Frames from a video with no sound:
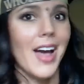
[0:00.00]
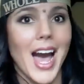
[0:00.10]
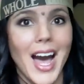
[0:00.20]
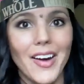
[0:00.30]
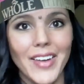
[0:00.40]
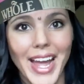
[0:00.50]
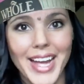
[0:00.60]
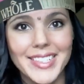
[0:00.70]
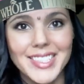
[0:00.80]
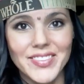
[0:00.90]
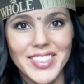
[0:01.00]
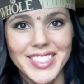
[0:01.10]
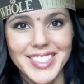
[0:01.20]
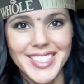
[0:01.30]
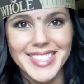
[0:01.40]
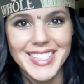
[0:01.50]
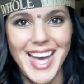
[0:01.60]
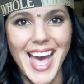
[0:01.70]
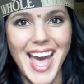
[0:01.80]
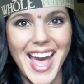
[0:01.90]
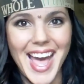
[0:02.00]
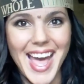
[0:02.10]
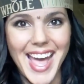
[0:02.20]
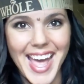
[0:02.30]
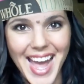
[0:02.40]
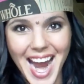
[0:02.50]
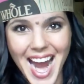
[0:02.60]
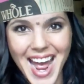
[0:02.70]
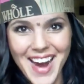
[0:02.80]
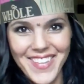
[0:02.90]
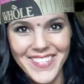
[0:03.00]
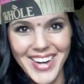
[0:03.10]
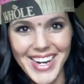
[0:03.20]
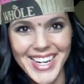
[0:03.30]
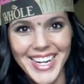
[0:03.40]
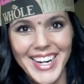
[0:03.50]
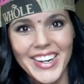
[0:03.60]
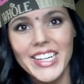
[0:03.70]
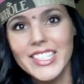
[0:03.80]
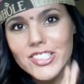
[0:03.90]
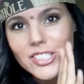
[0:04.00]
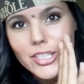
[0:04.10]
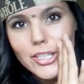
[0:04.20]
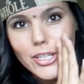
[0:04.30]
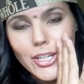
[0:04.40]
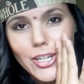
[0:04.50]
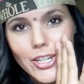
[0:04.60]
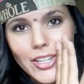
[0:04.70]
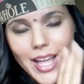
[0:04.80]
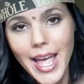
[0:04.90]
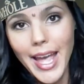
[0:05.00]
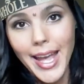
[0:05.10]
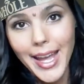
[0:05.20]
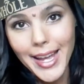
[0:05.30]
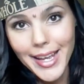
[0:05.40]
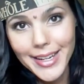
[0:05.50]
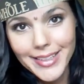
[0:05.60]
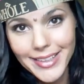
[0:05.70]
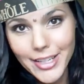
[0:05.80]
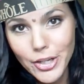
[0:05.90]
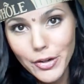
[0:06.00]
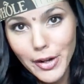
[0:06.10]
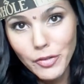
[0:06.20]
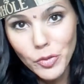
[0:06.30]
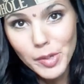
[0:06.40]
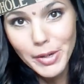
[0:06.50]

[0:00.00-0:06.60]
How handsome is this guy? Right here, he's single. And you don't have to worry